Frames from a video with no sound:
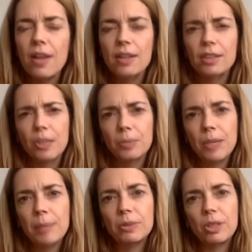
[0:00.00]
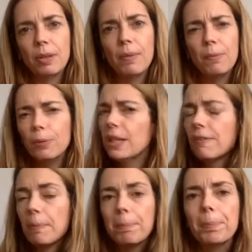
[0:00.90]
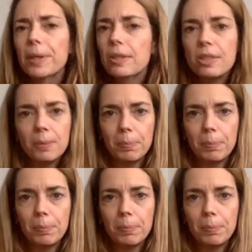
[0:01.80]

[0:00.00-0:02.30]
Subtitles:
Sometimes even brilliant